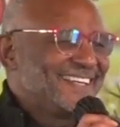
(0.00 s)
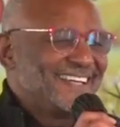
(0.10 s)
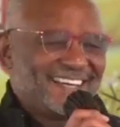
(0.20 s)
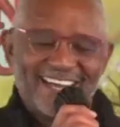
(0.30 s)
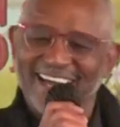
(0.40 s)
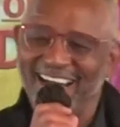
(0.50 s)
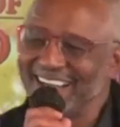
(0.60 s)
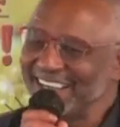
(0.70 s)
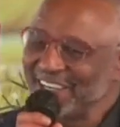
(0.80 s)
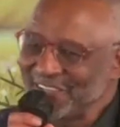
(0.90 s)

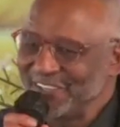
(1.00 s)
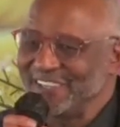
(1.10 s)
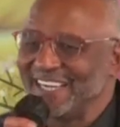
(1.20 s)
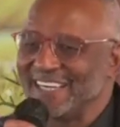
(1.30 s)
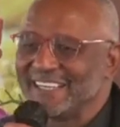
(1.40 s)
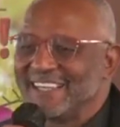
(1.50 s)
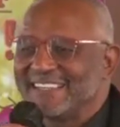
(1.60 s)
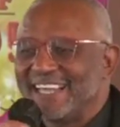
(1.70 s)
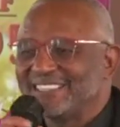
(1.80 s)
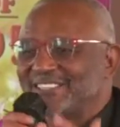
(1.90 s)
Hallelujah. That's
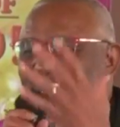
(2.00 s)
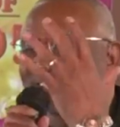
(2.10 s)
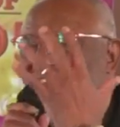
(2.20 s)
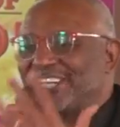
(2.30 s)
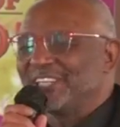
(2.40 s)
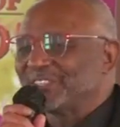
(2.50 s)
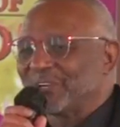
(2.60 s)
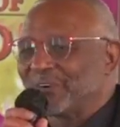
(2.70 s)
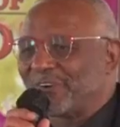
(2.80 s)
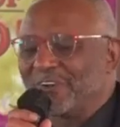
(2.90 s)
just gentle grief.
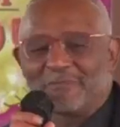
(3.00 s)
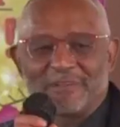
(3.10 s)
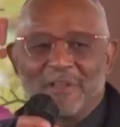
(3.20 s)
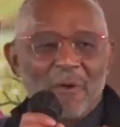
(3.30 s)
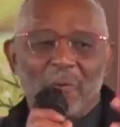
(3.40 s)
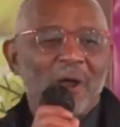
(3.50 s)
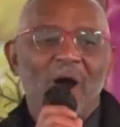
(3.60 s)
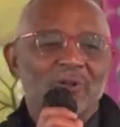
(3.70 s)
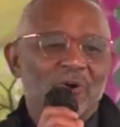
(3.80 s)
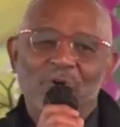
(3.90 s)
But we all don't
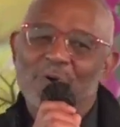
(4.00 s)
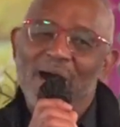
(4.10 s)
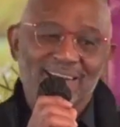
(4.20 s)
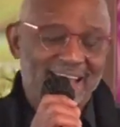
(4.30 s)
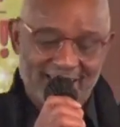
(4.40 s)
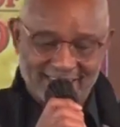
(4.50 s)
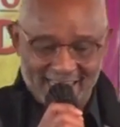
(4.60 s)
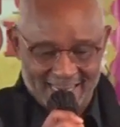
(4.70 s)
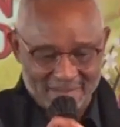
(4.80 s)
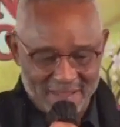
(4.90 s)
go out like that.
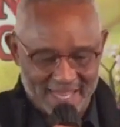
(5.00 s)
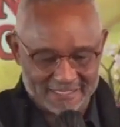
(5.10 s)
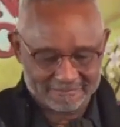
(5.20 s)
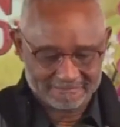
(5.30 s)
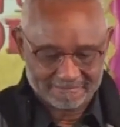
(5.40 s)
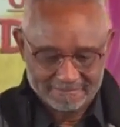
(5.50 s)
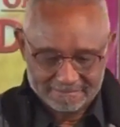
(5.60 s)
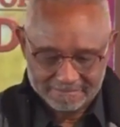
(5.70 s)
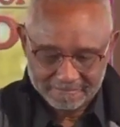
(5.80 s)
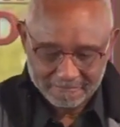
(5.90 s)
Amen.
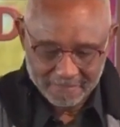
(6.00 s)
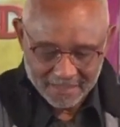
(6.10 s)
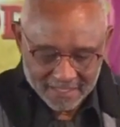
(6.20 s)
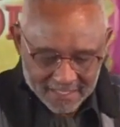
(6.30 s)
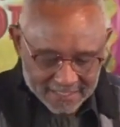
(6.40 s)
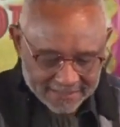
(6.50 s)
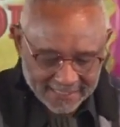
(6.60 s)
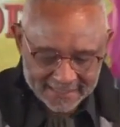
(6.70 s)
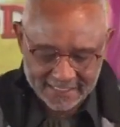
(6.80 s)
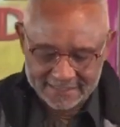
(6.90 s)
It says in
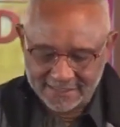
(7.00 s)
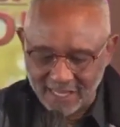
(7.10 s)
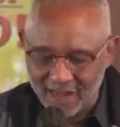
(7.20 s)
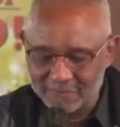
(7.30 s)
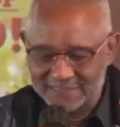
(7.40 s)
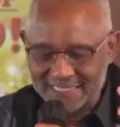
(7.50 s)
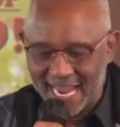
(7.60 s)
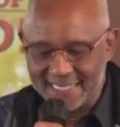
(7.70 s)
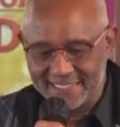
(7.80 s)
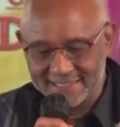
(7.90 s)
Psalms 9 and
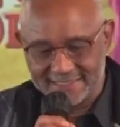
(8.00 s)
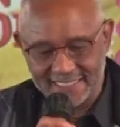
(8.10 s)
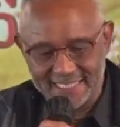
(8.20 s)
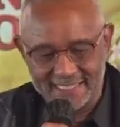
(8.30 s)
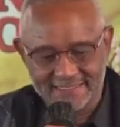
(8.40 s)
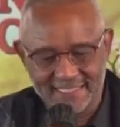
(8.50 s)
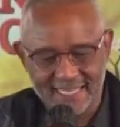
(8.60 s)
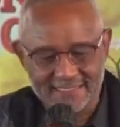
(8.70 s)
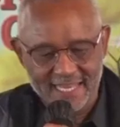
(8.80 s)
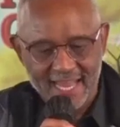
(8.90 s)
10, it says,
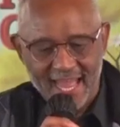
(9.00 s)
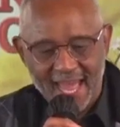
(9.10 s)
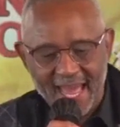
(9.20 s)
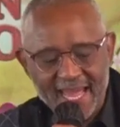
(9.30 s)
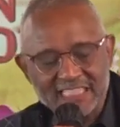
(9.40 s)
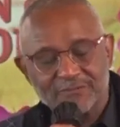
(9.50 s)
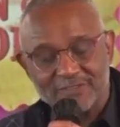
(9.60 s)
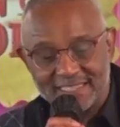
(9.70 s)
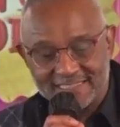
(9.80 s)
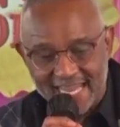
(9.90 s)
As for the
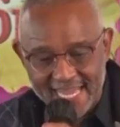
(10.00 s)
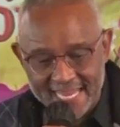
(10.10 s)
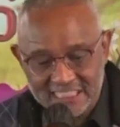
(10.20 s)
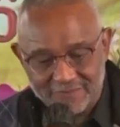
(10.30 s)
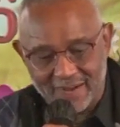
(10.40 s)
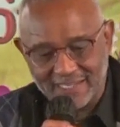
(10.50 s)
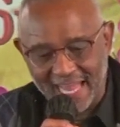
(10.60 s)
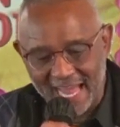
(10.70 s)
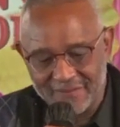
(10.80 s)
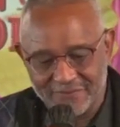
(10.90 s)
days of our life,
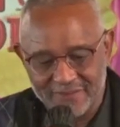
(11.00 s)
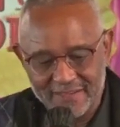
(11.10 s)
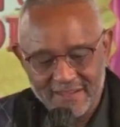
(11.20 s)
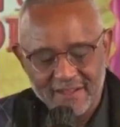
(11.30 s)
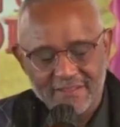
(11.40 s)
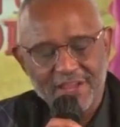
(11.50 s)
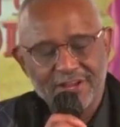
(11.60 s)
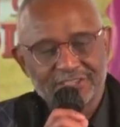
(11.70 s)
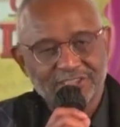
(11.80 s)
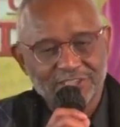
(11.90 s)
they are
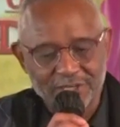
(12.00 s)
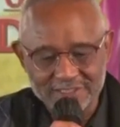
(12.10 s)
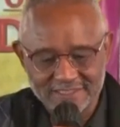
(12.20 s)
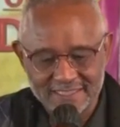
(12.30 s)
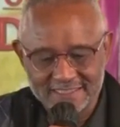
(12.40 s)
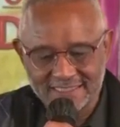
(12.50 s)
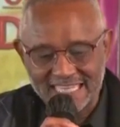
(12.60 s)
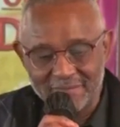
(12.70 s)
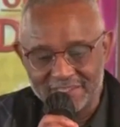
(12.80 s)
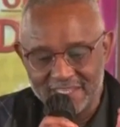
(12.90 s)
certainty 70
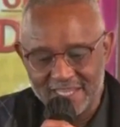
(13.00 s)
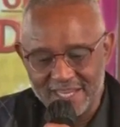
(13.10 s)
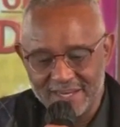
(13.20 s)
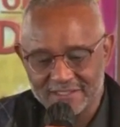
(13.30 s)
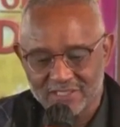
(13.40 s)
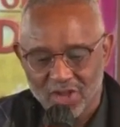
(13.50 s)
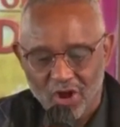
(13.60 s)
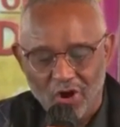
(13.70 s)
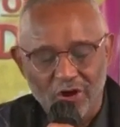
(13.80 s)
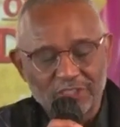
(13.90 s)
years, or
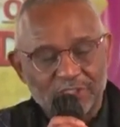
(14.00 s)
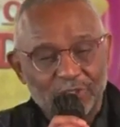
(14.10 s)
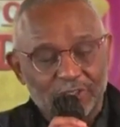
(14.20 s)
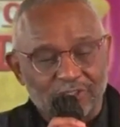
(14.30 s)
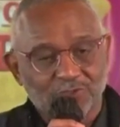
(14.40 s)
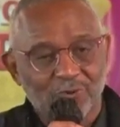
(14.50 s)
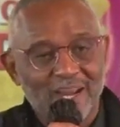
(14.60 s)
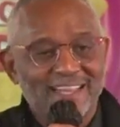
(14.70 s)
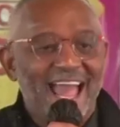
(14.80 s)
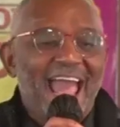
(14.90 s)
due to strength
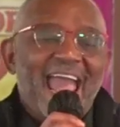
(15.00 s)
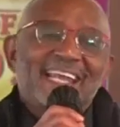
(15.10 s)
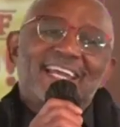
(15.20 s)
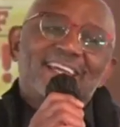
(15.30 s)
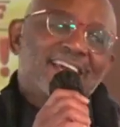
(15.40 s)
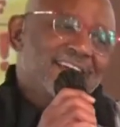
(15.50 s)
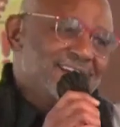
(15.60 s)
80 years.